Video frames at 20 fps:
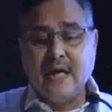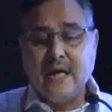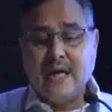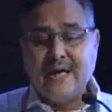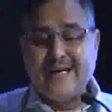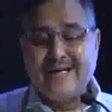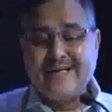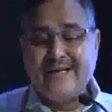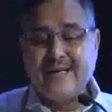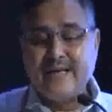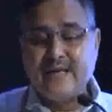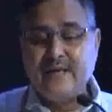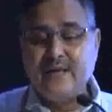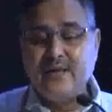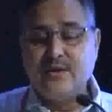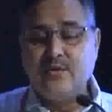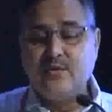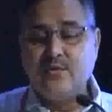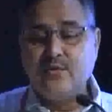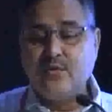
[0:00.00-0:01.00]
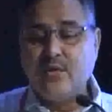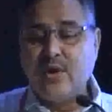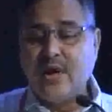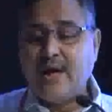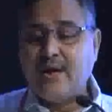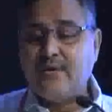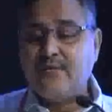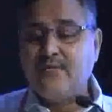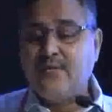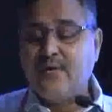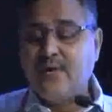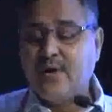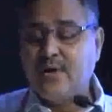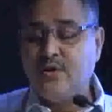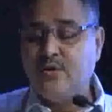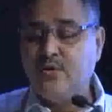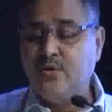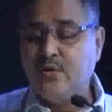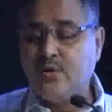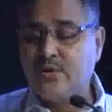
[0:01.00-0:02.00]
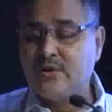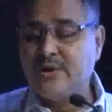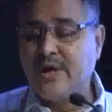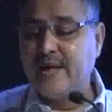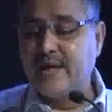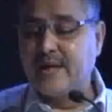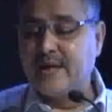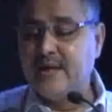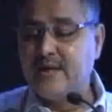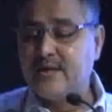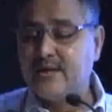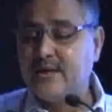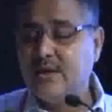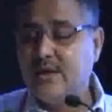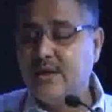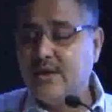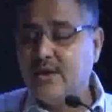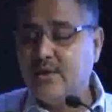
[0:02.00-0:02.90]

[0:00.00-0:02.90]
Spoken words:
And then you have a neurogenic itch,